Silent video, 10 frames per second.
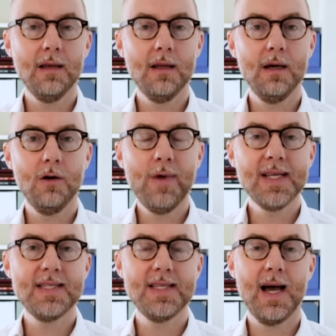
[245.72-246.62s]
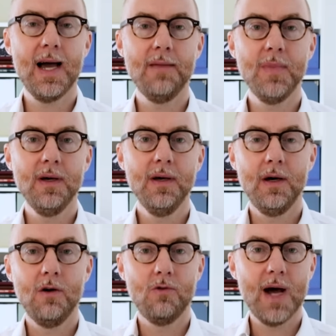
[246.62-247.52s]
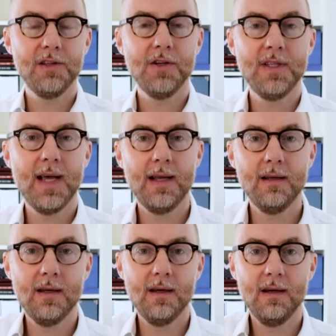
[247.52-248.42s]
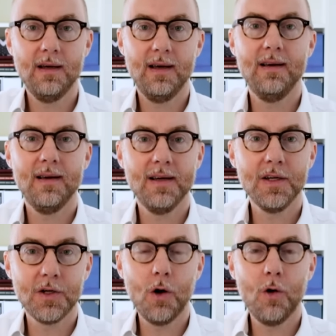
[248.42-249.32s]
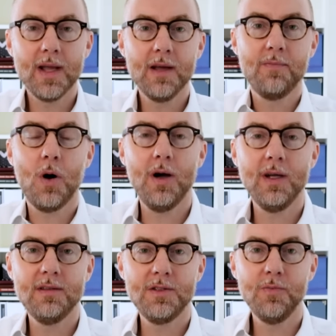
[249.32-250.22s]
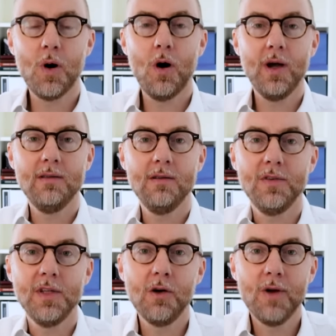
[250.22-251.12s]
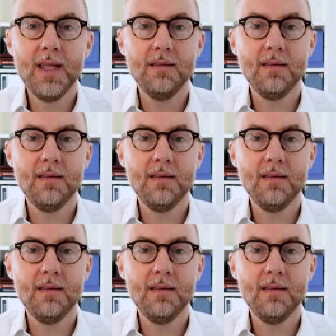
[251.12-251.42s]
a week's time, uh, rather than uh, going point to point of the grid